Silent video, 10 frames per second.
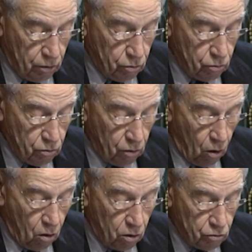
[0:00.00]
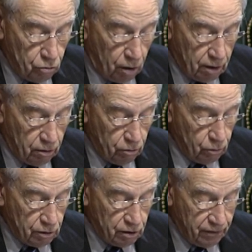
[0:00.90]
who long
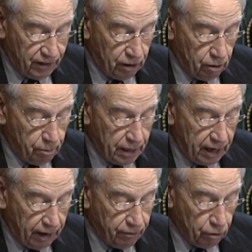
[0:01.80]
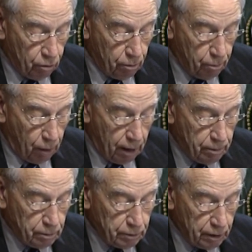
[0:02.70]
struggled with severe behavioral
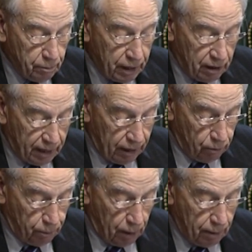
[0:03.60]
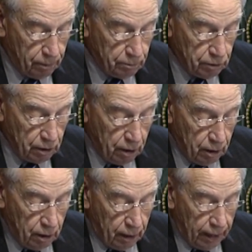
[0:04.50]
problems and mental health problems.
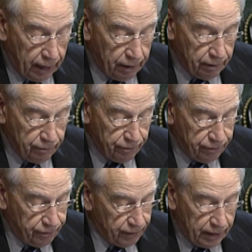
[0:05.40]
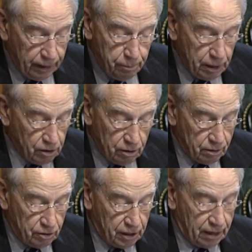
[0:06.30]
And if he'd been
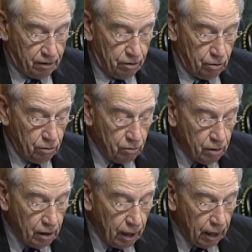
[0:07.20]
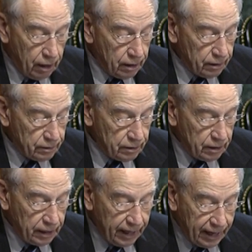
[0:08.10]
sent to
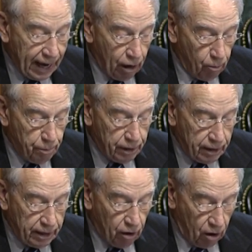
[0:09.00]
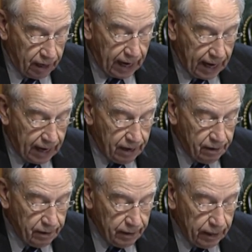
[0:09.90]
get help that he ought to
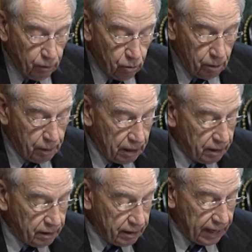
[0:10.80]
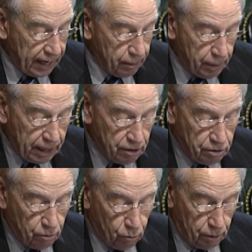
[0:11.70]
had, he would have been in the
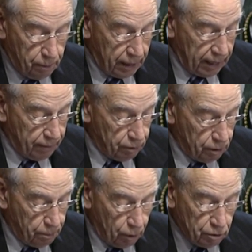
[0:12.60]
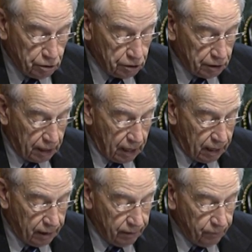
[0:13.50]
database and wouldn't have been able to purchase a
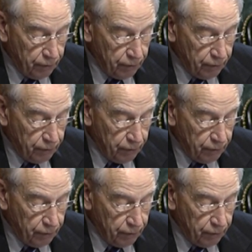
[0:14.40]
gun.